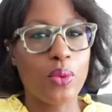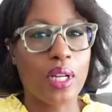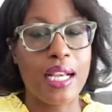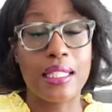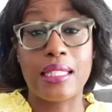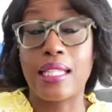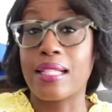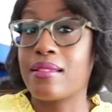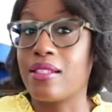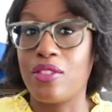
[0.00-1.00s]
you were kind of
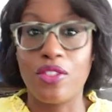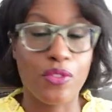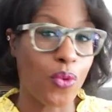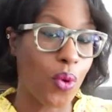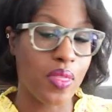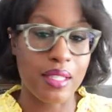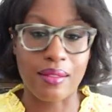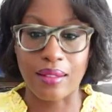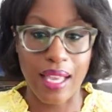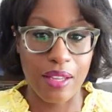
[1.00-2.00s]
destined for
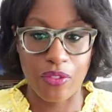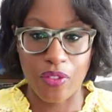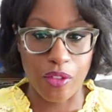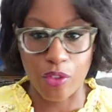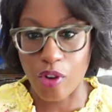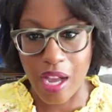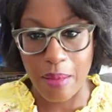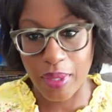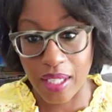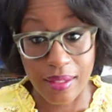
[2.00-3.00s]
this life of
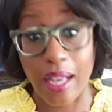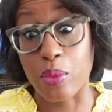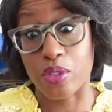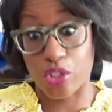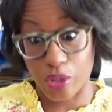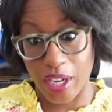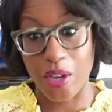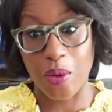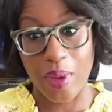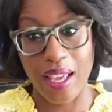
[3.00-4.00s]
crime because that was the
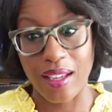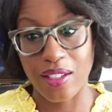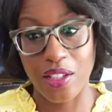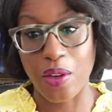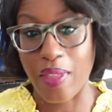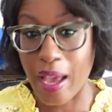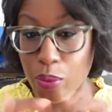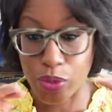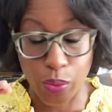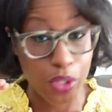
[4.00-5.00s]
Trejo way. You know,
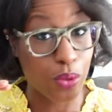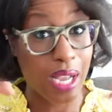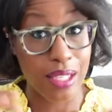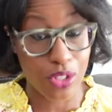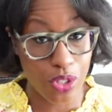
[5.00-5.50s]
that was what you guys